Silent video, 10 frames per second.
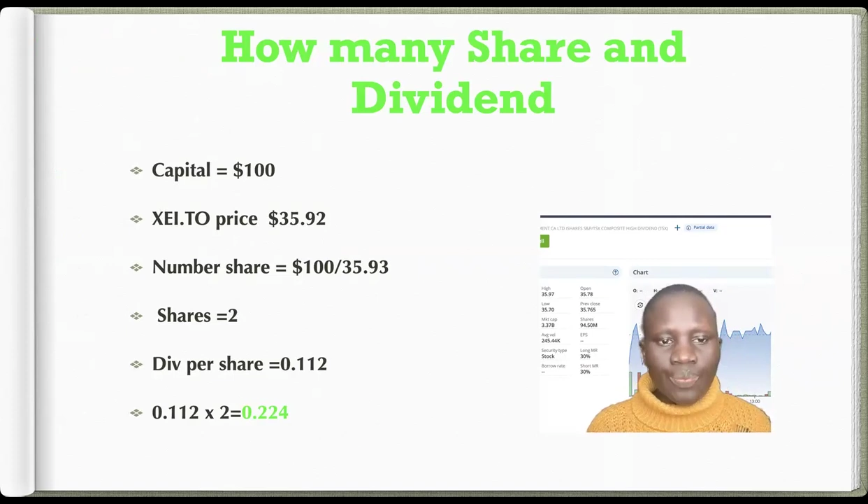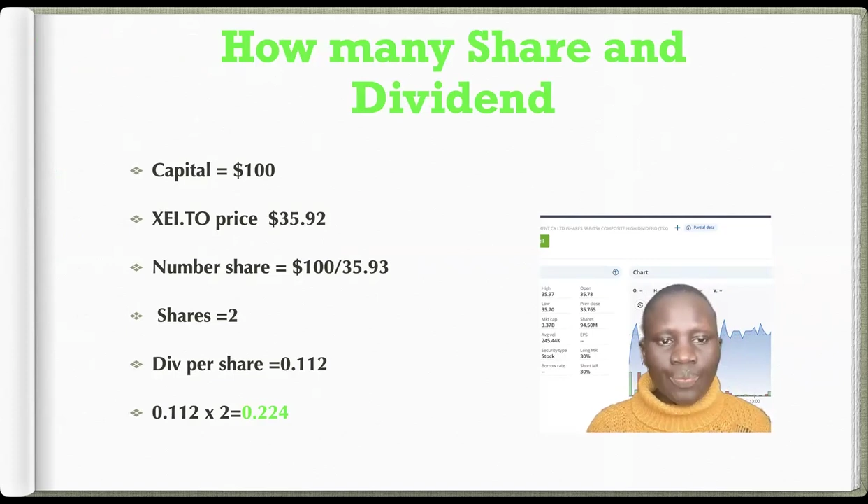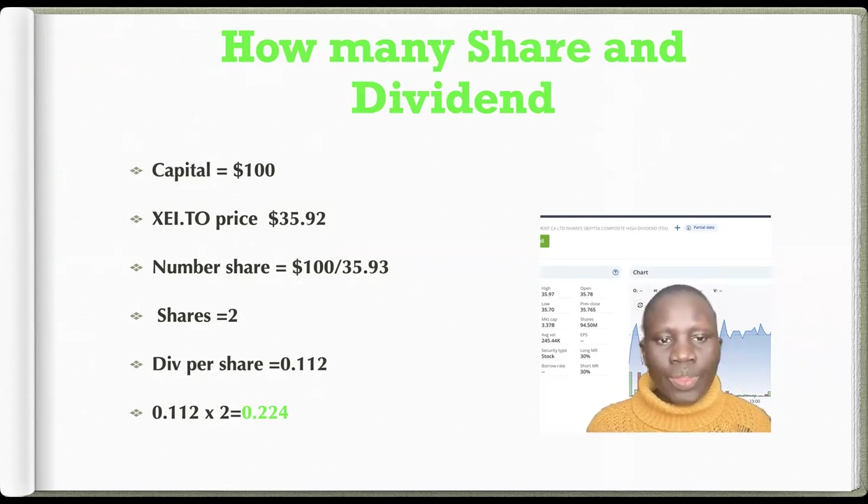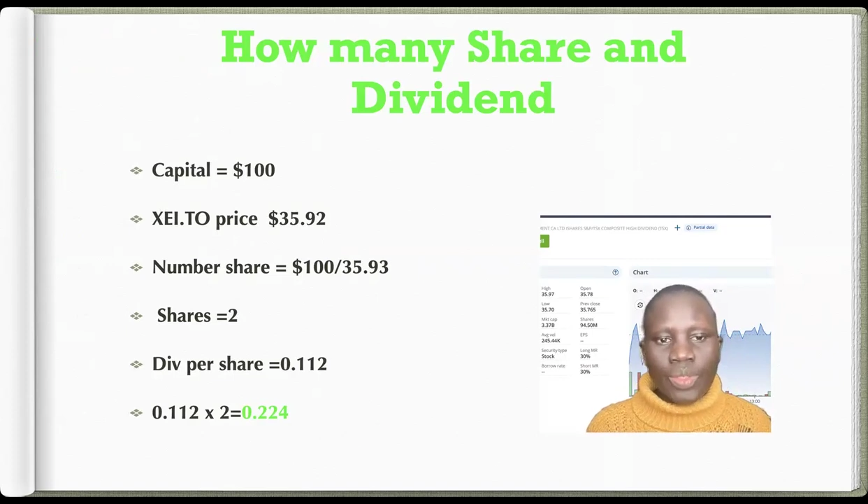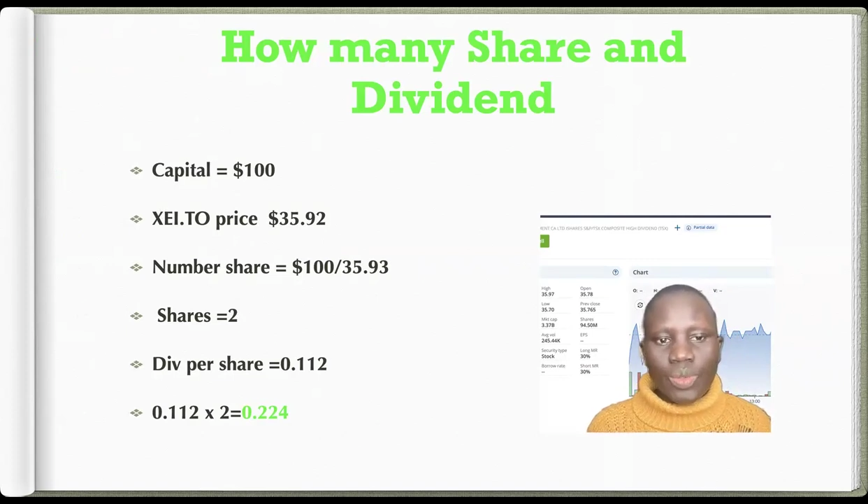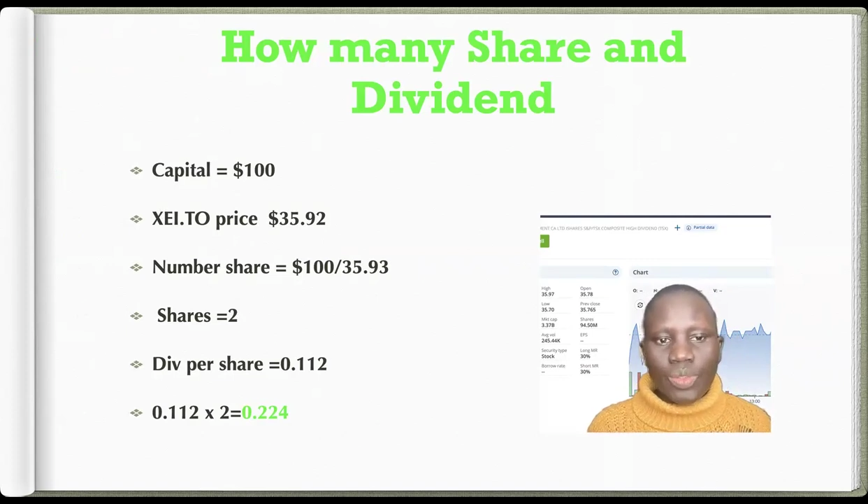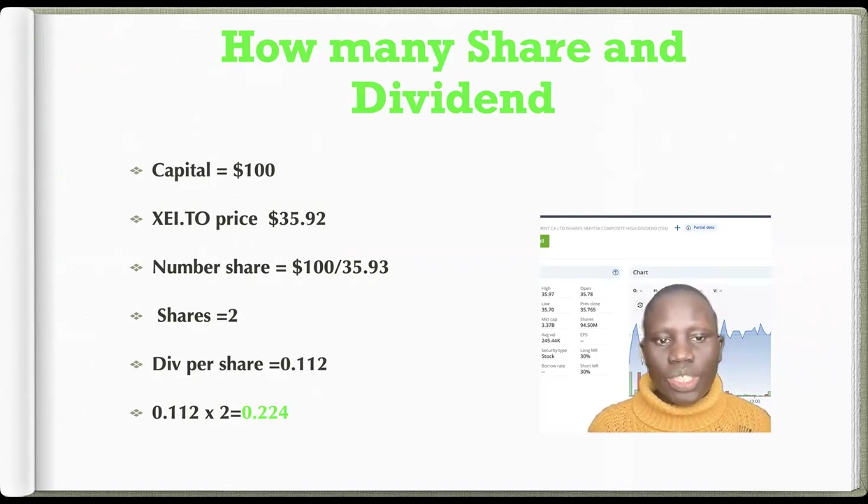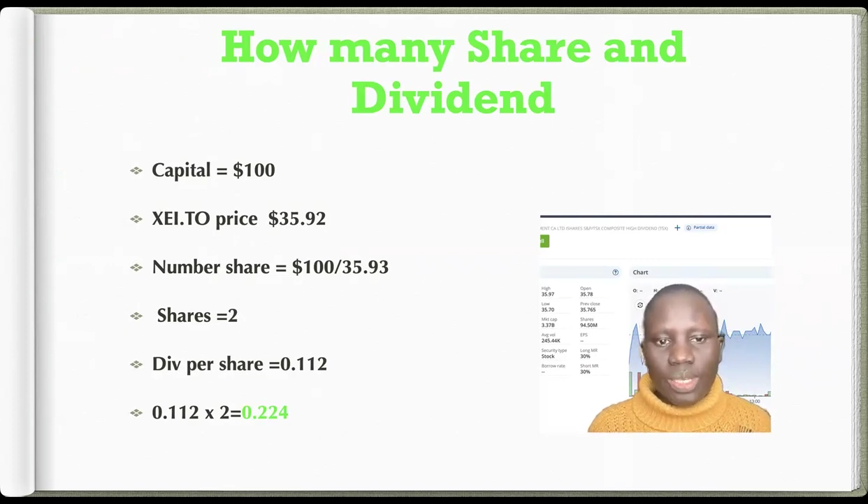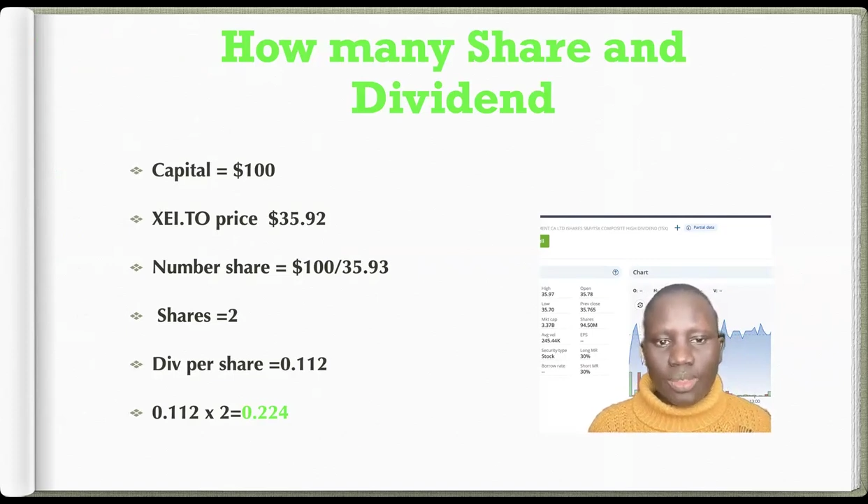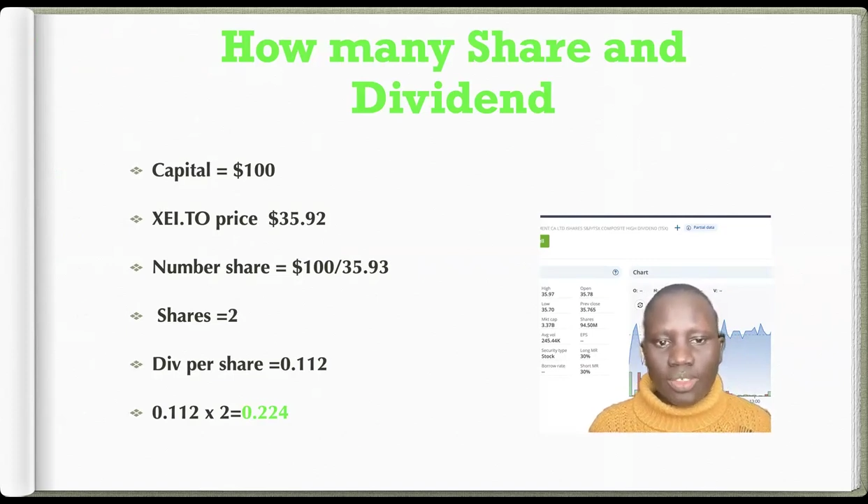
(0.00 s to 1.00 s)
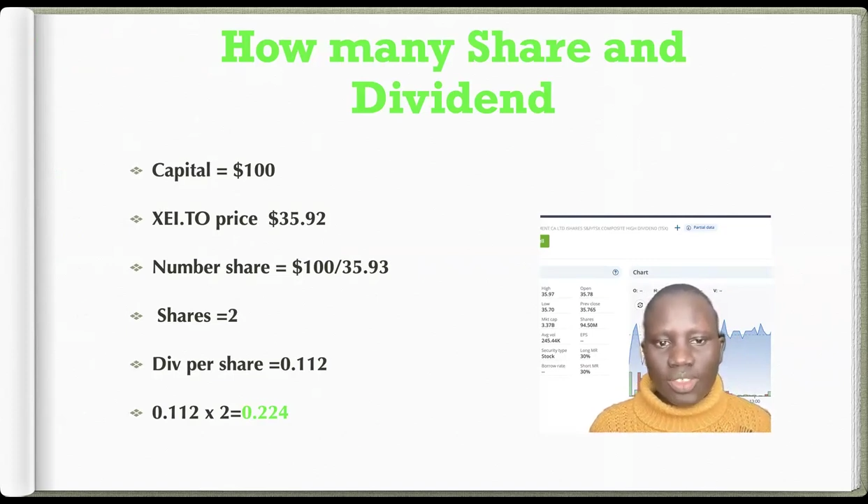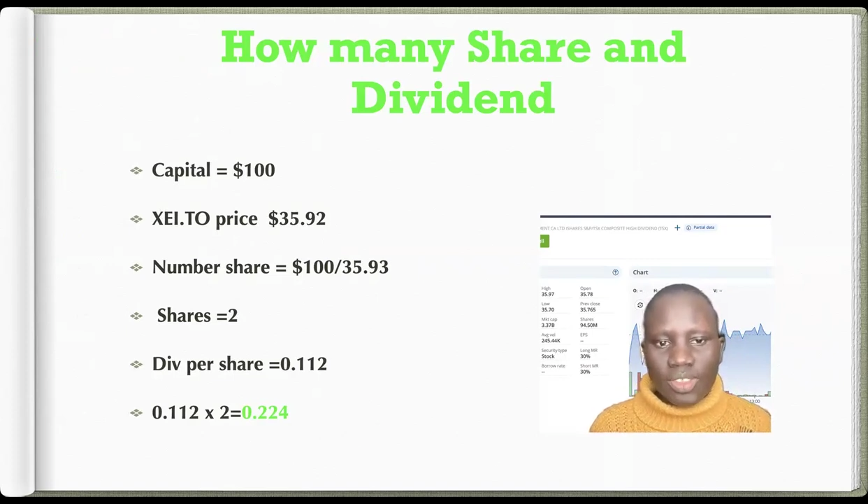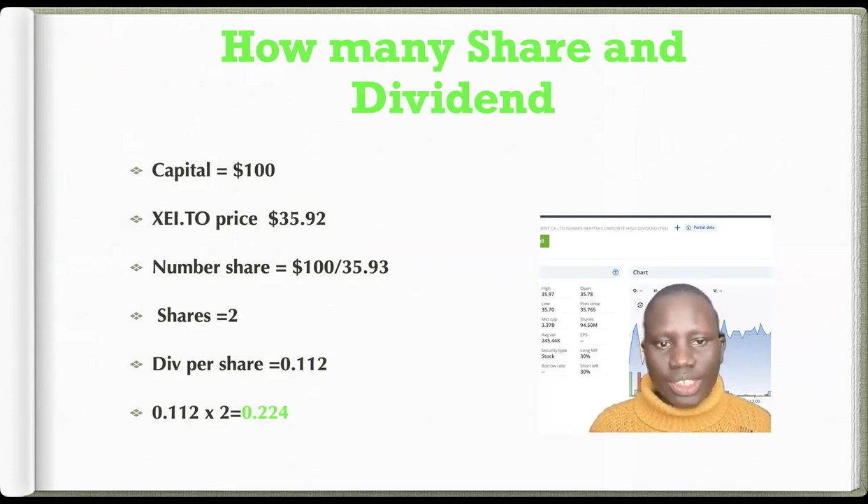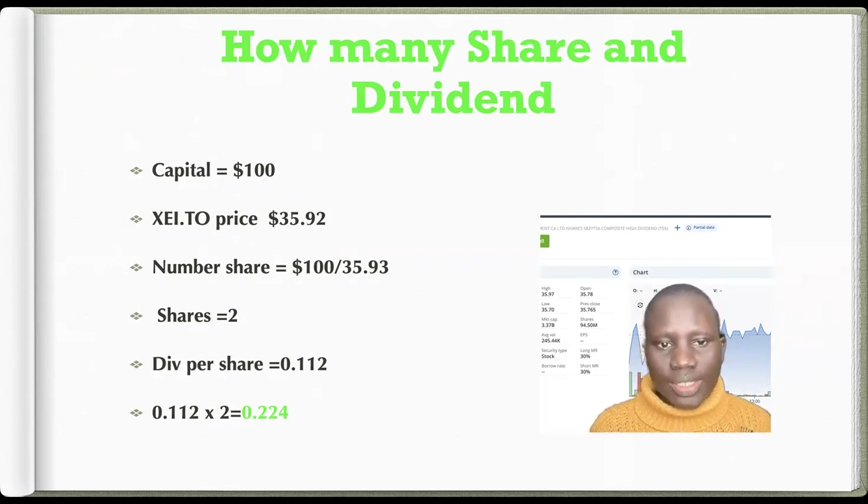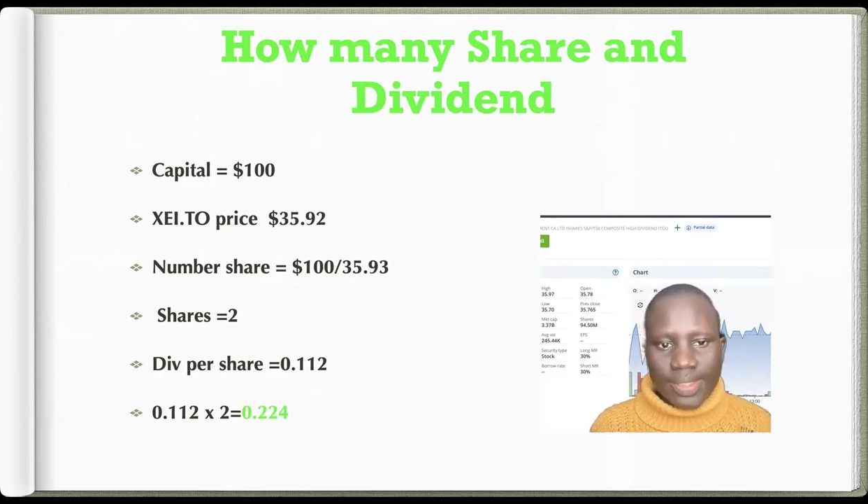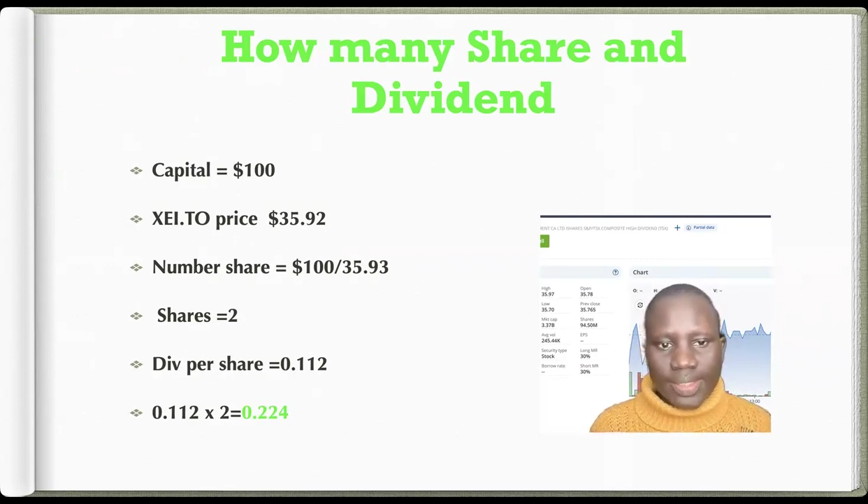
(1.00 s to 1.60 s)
So the number of shares that